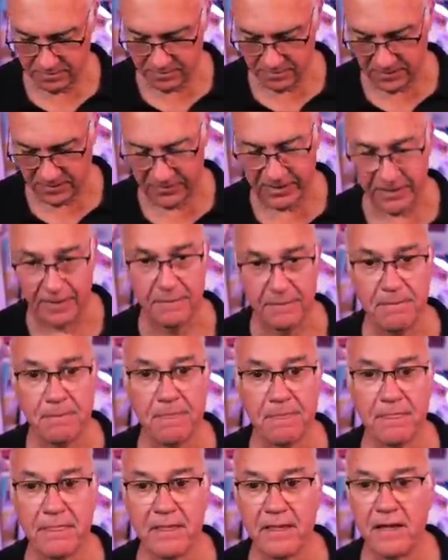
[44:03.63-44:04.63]
There we go.
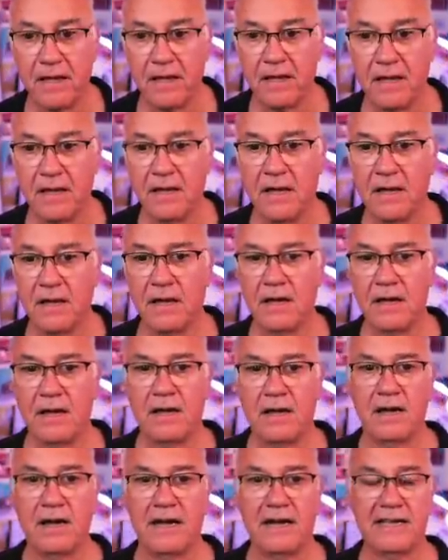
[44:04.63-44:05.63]

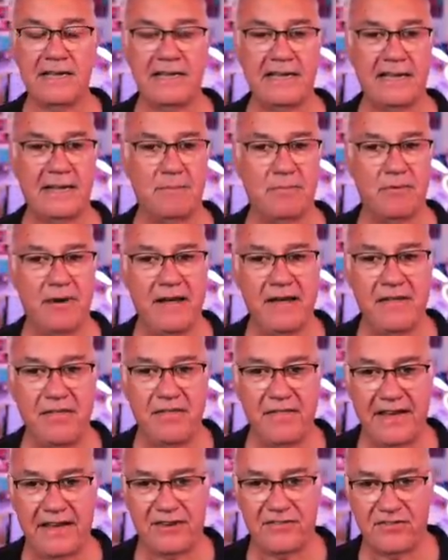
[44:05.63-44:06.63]
I can take a breath,
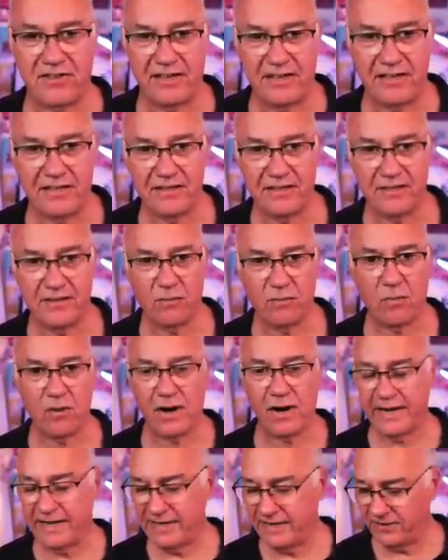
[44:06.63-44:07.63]
actually. The
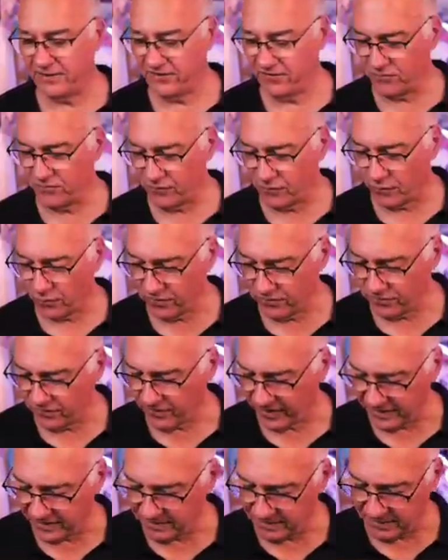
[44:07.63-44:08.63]
wine has
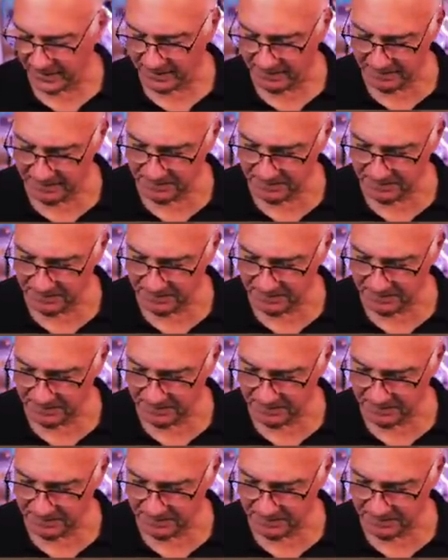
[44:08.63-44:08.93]
fortified me.